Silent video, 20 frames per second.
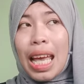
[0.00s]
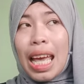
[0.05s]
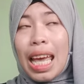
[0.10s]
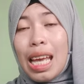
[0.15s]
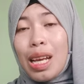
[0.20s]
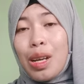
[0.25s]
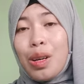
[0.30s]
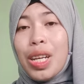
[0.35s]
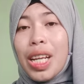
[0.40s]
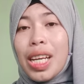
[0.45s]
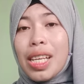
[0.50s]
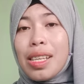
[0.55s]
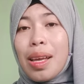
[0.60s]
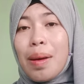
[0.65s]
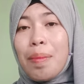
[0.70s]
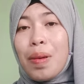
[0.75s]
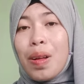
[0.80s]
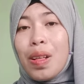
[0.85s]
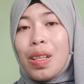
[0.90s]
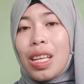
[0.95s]
A good
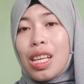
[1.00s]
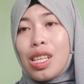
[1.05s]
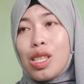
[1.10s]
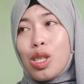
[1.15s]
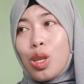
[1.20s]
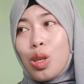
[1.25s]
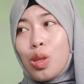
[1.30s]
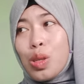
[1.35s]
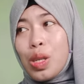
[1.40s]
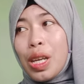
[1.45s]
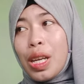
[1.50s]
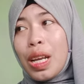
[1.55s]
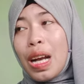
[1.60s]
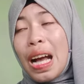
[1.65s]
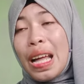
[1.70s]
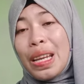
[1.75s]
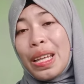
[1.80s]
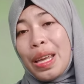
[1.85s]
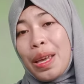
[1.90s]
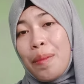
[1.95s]
example is using
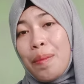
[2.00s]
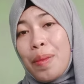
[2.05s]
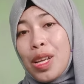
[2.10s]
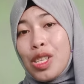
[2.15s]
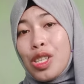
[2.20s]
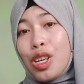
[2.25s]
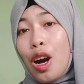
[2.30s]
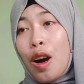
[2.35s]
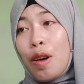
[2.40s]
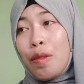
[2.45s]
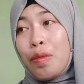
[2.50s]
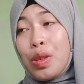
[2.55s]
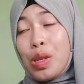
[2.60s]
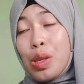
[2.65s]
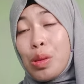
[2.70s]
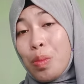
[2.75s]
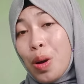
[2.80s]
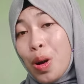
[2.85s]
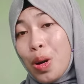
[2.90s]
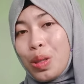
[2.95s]
an image of
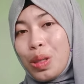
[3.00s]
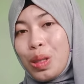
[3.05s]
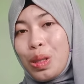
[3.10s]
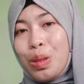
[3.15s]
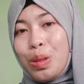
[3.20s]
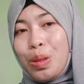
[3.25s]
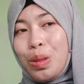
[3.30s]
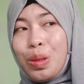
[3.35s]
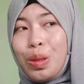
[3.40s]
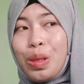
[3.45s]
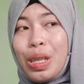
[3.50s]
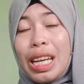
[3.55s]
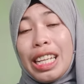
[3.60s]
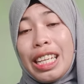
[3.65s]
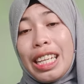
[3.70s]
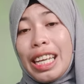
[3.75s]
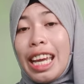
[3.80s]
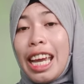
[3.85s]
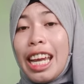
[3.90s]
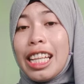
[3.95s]
smoke to
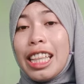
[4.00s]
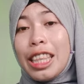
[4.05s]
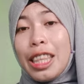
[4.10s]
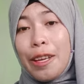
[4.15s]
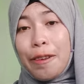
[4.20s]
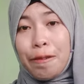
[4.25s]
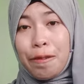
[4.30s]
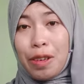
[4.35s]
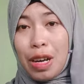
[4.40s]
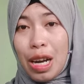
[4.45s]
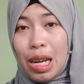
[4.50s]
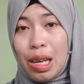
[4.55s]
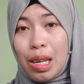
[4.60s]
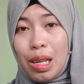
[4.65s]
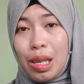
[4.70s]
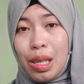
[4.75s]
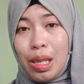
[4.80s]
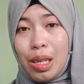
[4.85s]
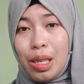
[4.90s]
indicate the fire.